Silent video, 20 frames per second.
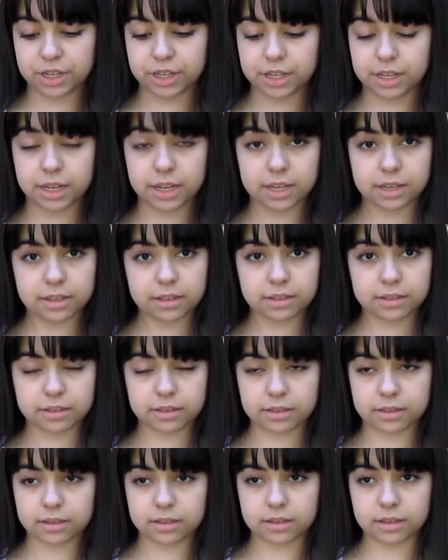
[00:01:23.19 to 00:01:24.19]
didn't.
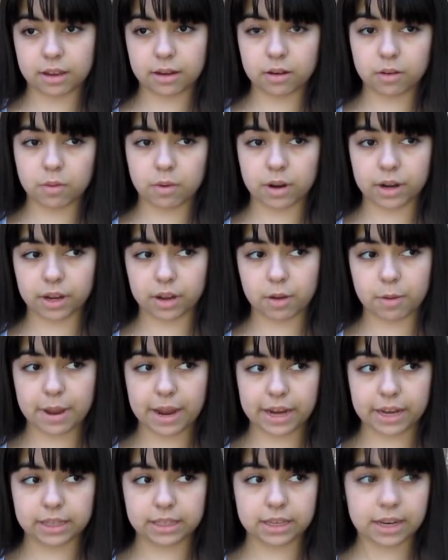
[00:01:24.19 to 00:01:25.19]
And I don't want to go
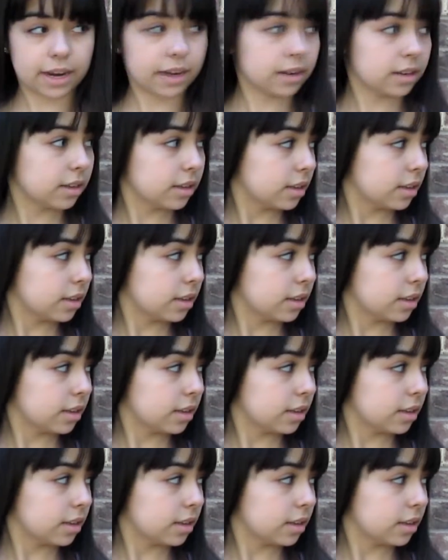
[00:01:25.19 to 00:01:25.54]
back inside.